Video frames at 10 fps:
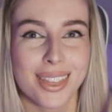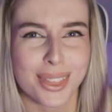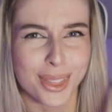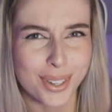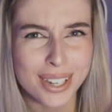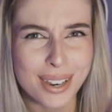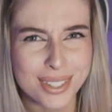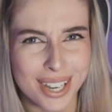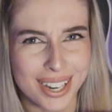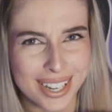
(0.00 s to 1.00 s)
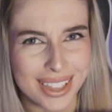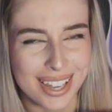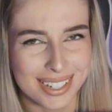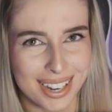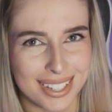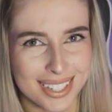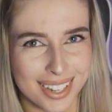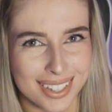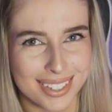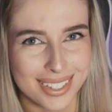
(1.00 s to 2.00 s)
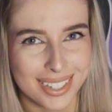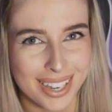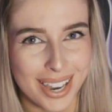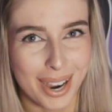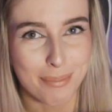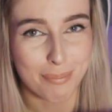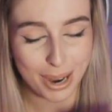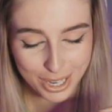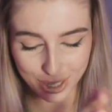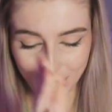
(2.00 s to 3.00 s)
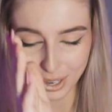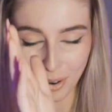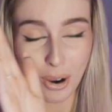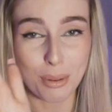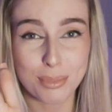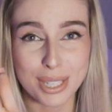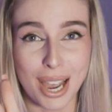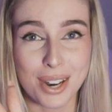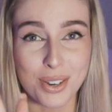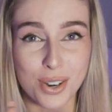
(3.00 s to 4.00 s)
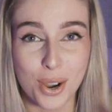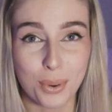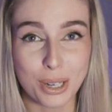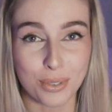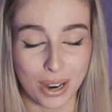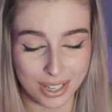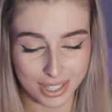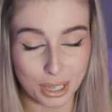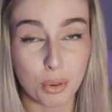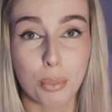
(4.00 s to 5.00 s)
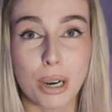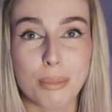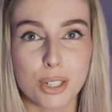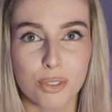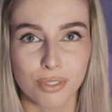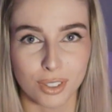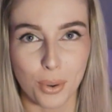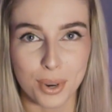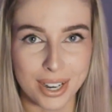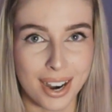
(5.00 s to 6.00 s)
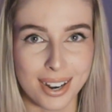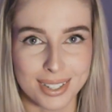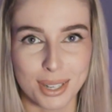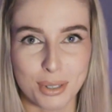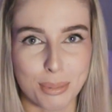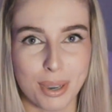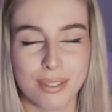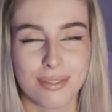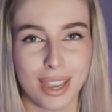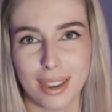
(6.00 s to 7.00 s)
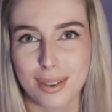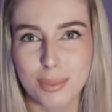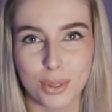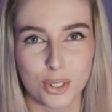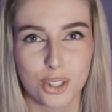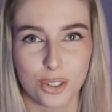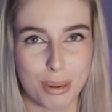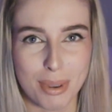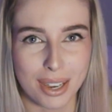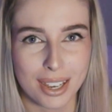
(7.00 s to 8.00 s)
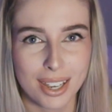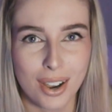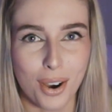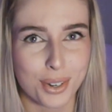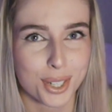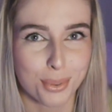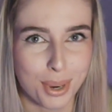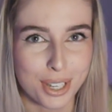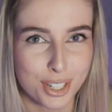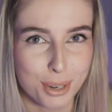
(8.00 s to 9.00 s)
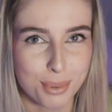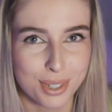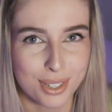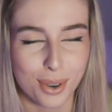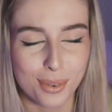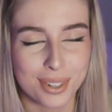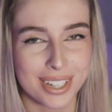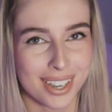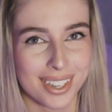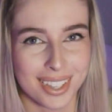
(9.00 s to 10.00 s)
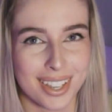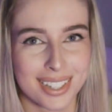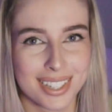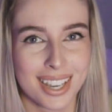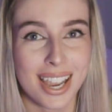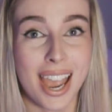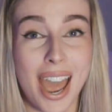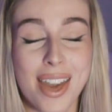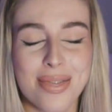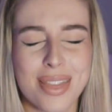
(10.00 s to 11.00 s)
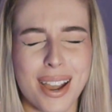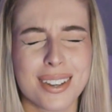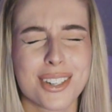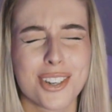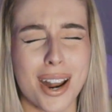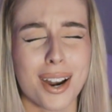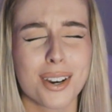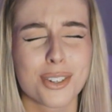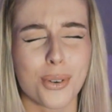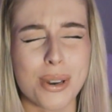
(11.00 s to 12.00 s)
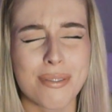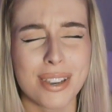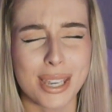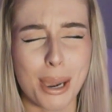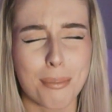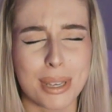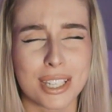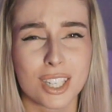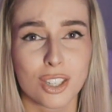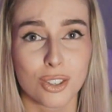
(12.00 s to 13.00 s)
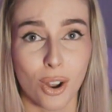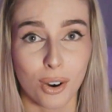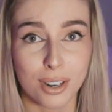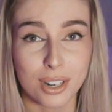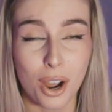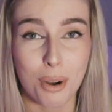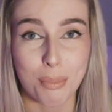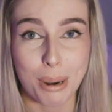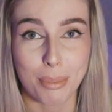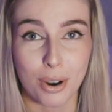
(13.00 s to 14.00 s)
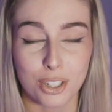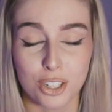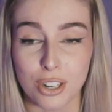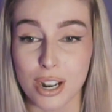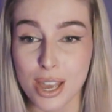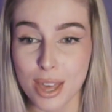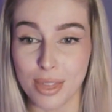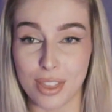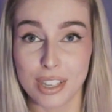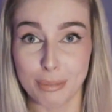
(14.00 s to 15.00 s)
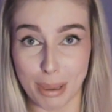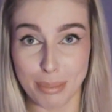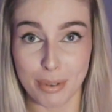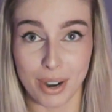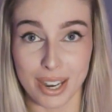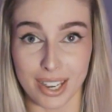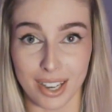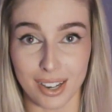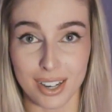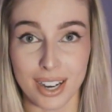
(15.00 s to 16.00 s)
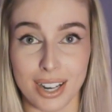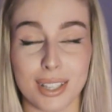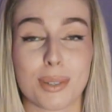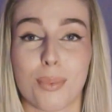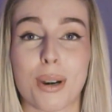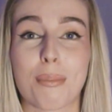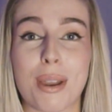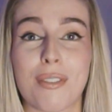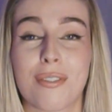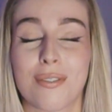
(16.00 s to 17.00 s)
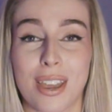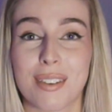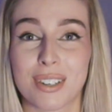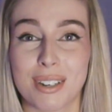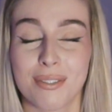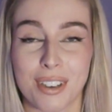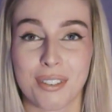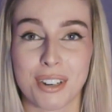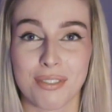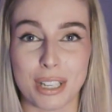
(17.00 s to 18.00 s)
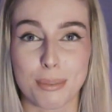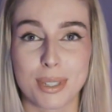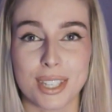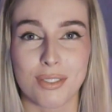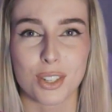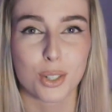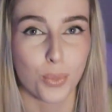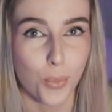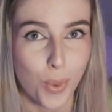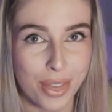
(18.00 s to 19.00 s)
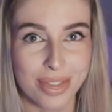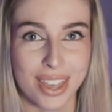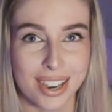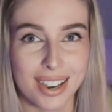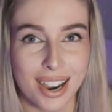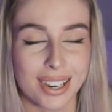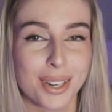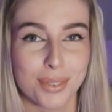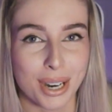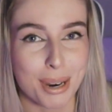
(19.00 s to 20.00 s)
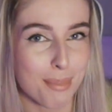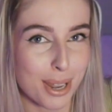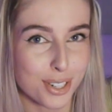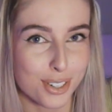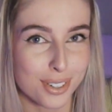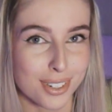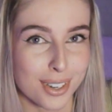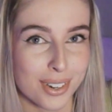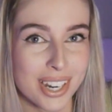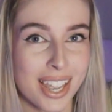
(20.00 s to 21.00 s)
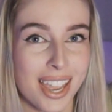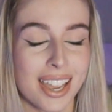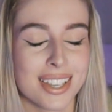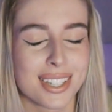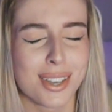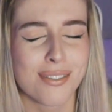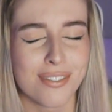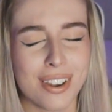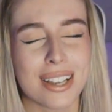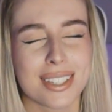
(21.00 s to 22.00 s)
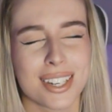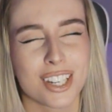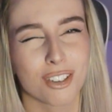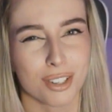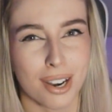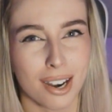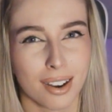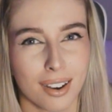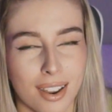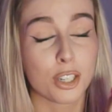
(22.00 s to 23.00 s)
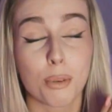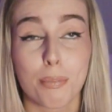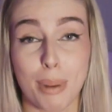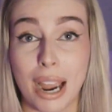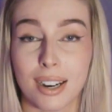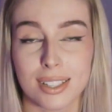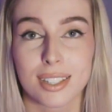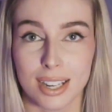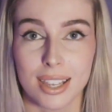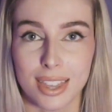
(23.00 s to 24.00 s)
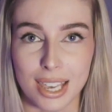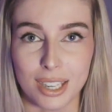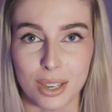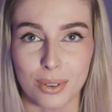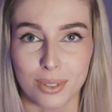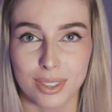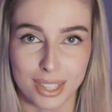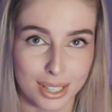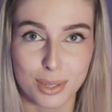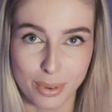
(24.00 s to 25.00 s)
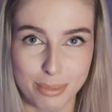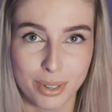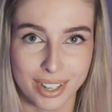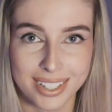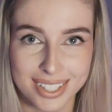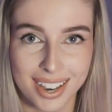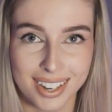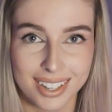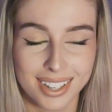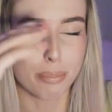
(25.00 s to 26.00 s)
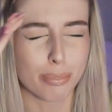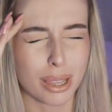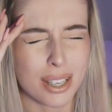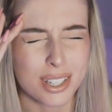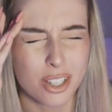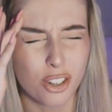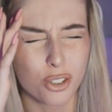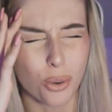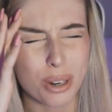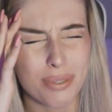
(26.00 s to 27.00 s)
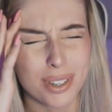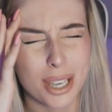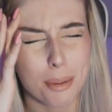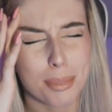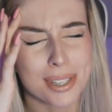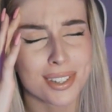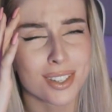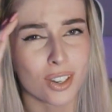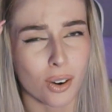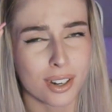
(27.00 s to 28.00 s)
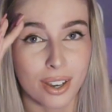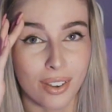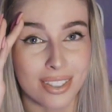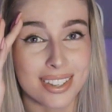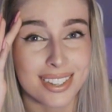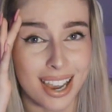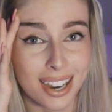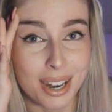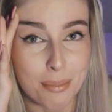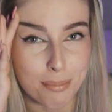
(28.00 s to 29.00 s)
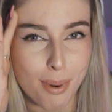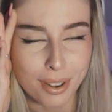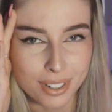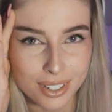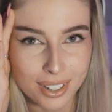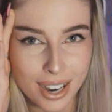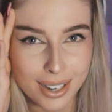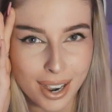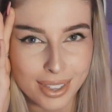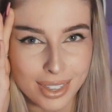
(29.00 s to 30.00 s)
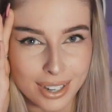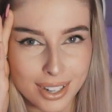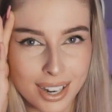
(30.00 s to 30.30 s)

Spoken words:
Look how tiny that desk is. My arms had nowhere to rest. They were pretty much floating as I was playing games or streaming on Twitch. It was so ridiculous. And that chair, don't even get me started on my posture. This baby right here is one of my favorite investments. If there's one thing I can recommend you to do, is invest in a chair. Your back is gonna thank you. That's what I'm trying to say. Plus, don't even get me started on the second monitor I had there.